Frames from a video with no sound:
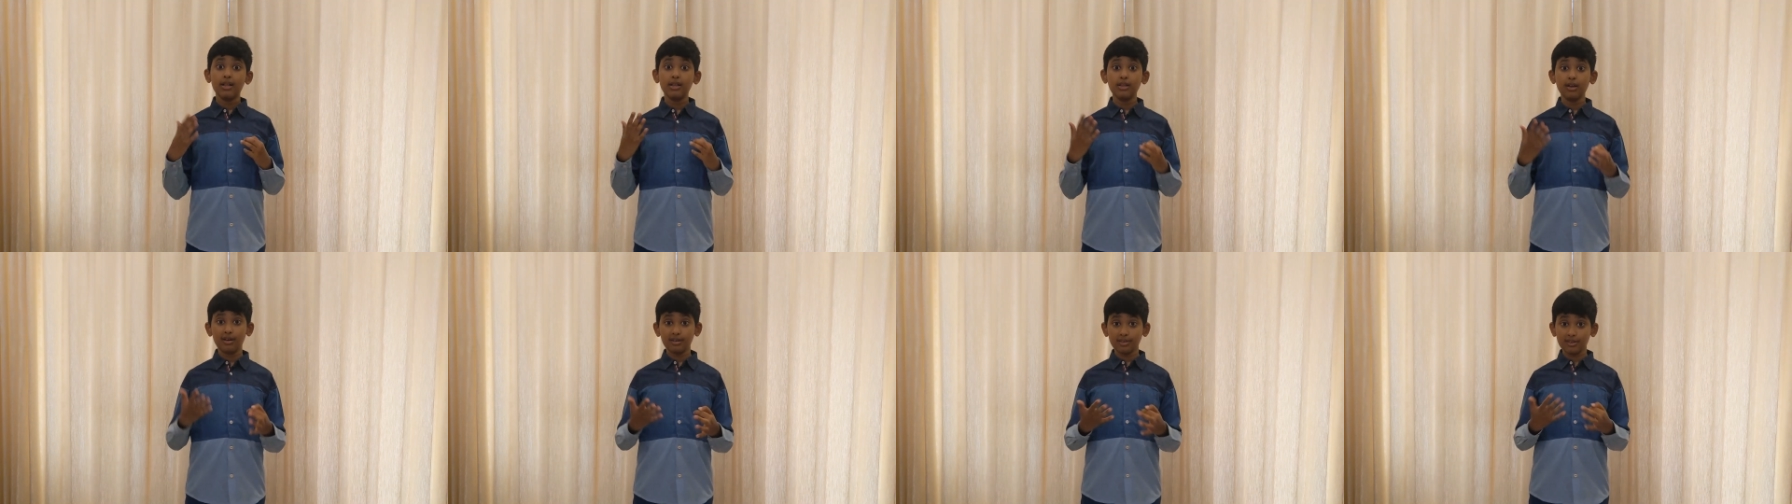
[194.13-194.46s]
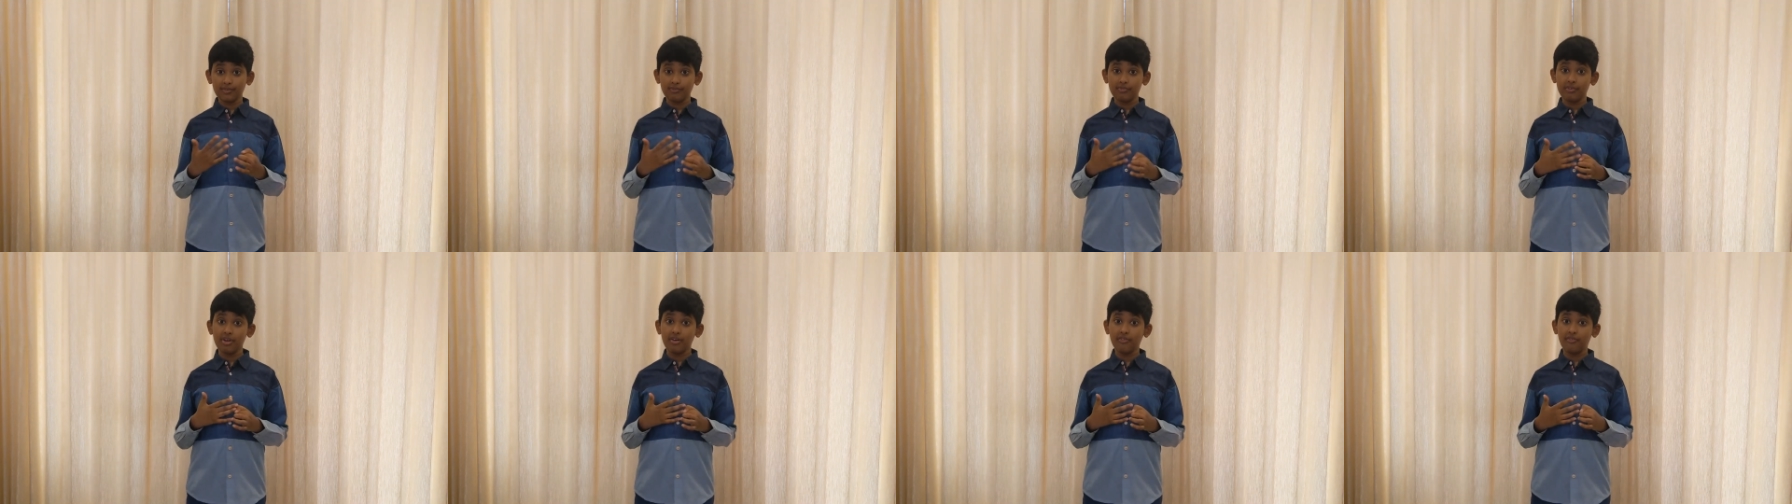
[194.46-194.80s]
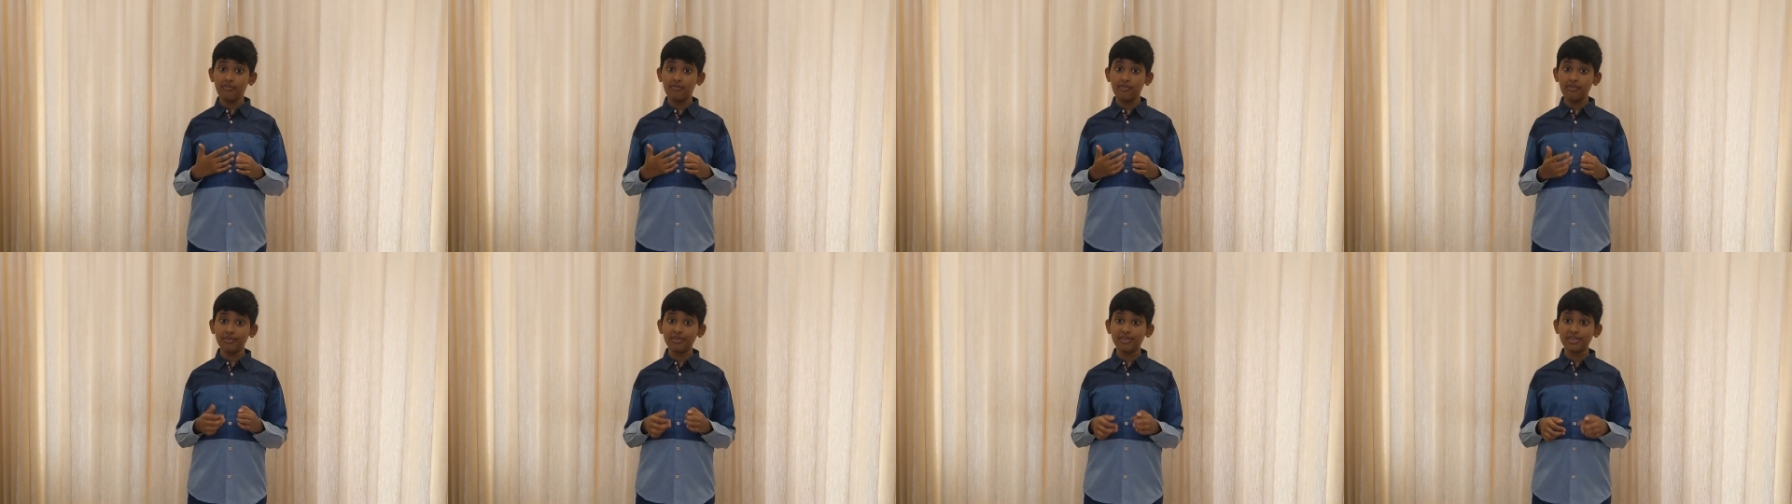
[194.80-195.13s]
lot of your
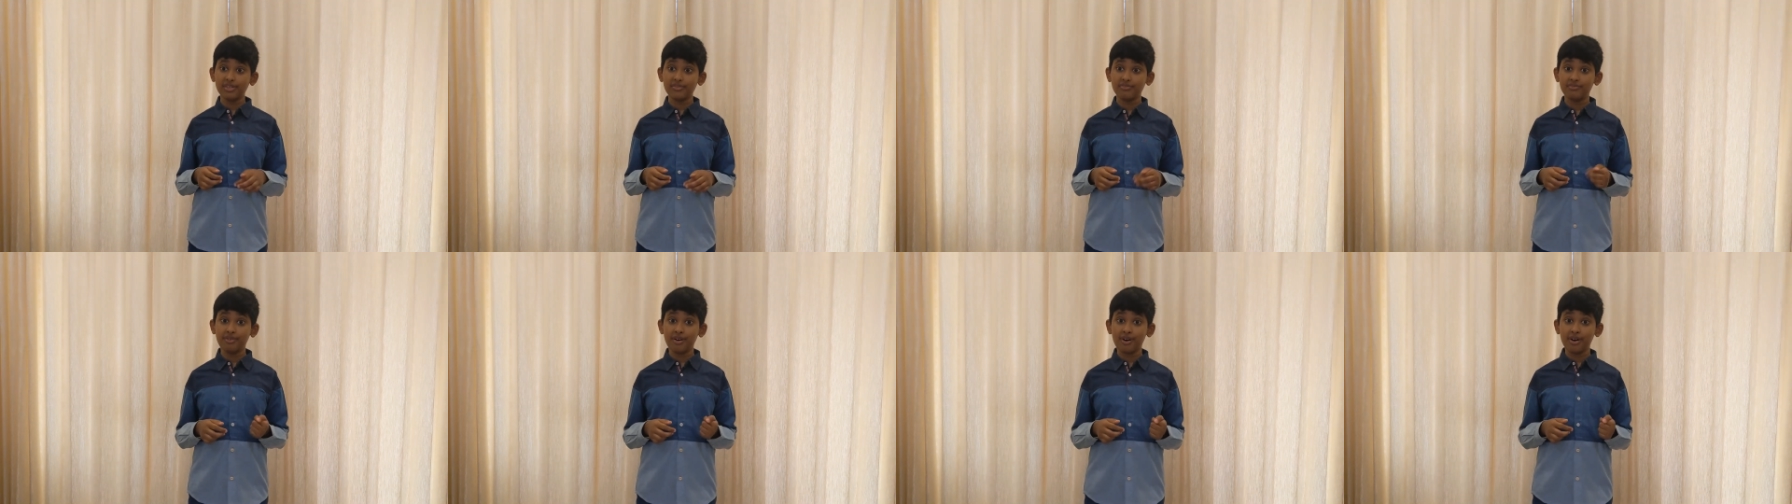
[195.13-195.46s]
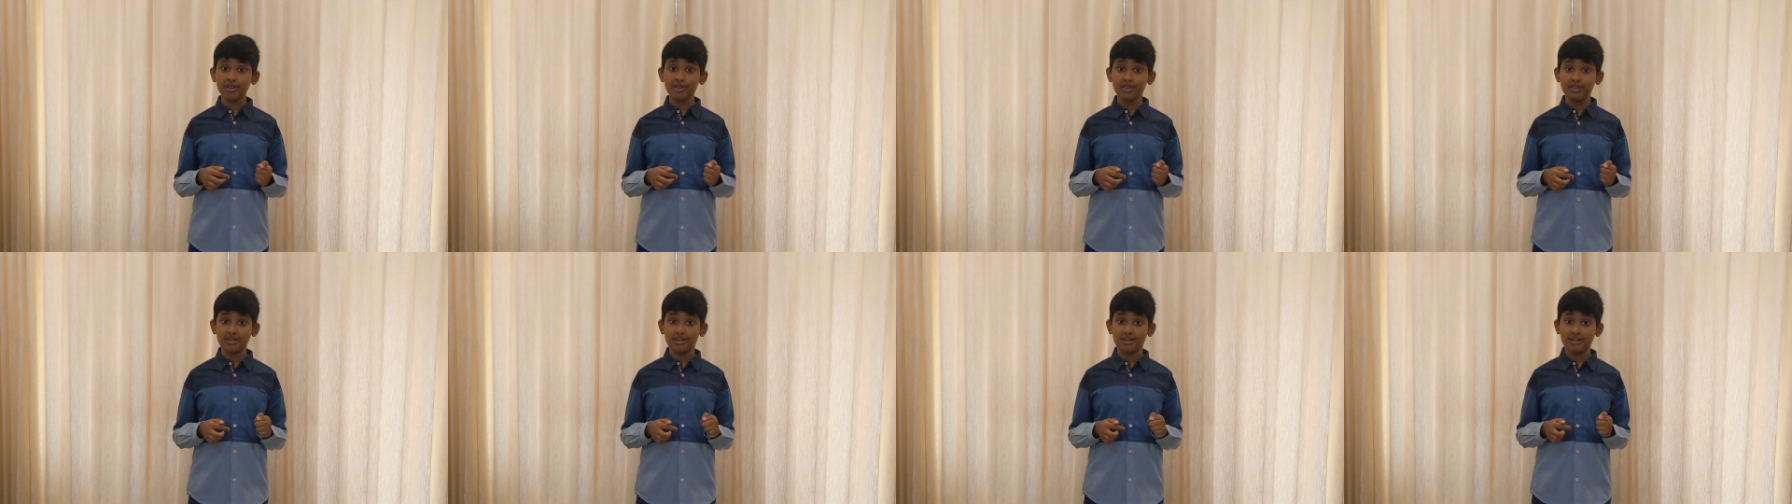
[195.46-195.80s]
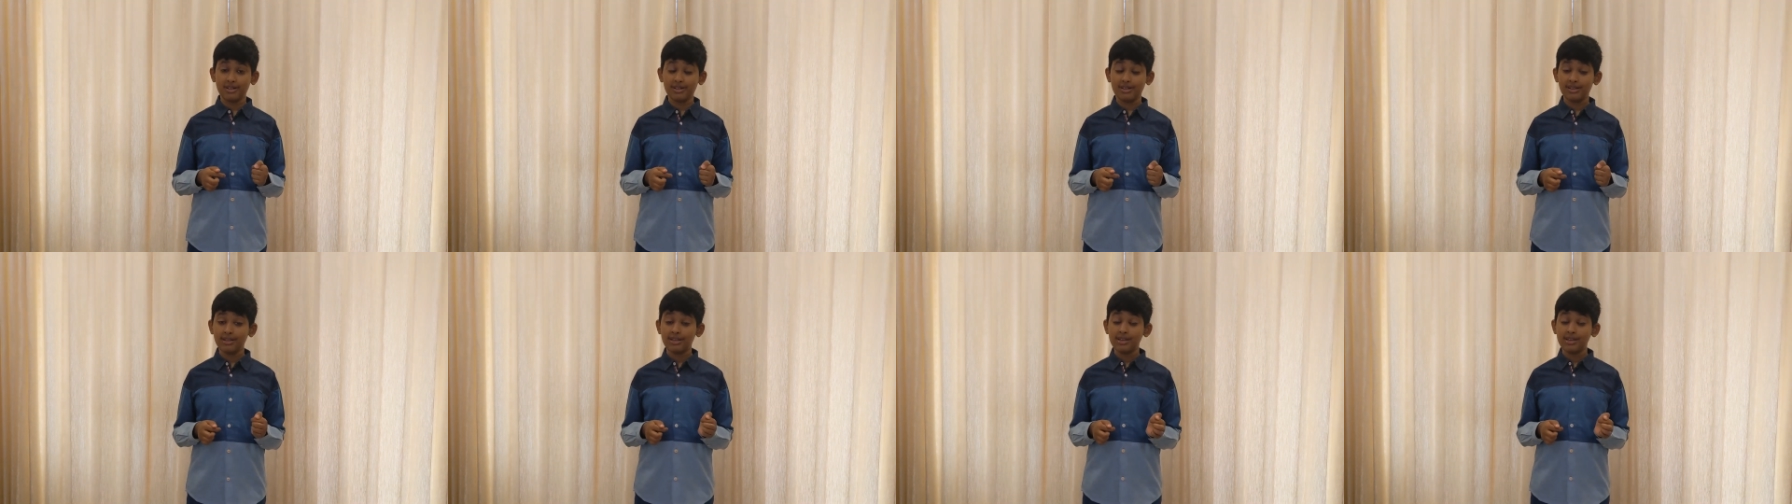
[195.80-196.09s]
food is water.